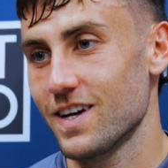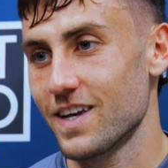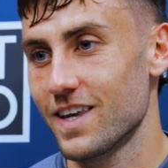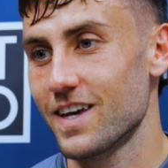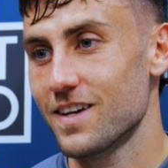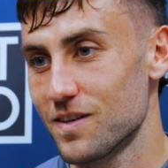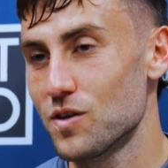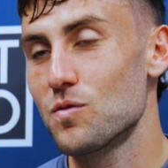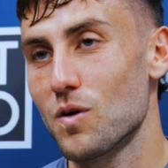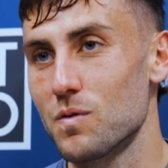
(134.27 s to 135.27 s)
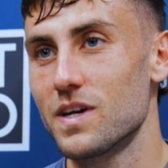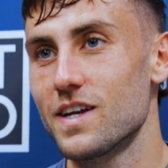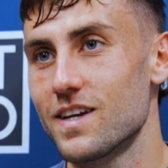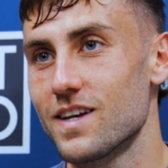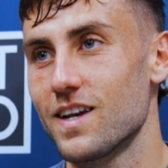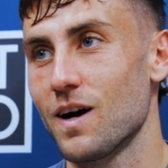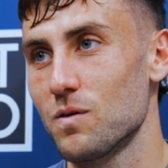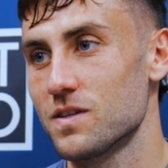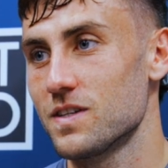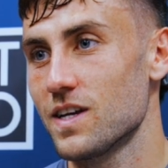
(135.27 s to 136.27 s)
again knew what we needed out
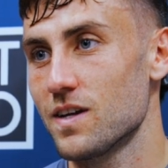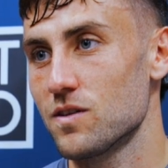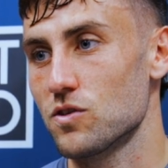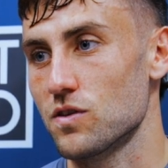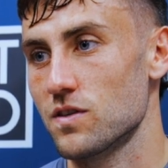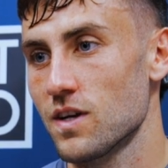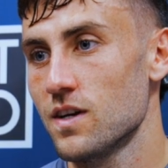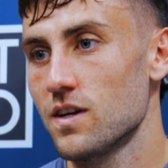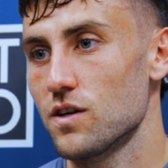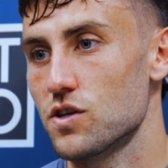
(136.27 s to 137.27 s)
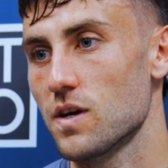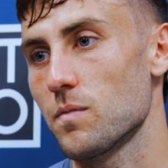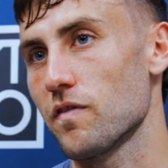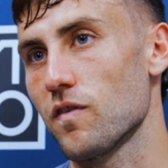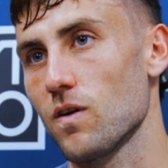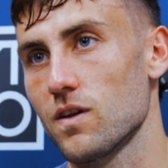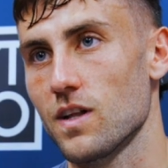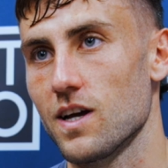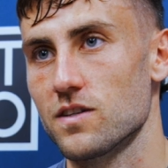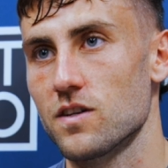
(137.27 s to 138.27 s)
of today and it's just a shame to fall at
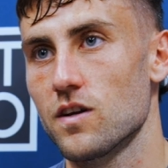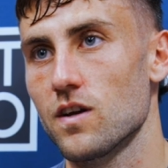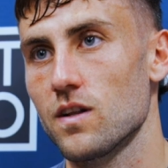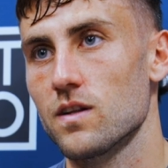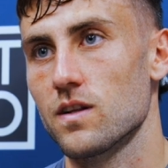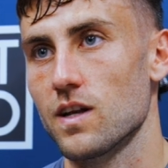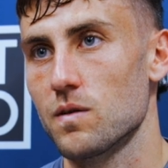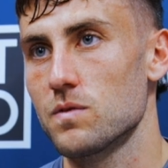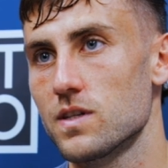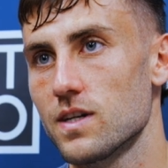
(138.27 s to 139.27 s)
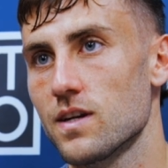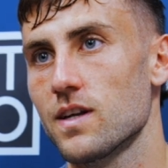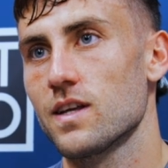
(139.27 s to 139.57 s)
the last hurdle like we did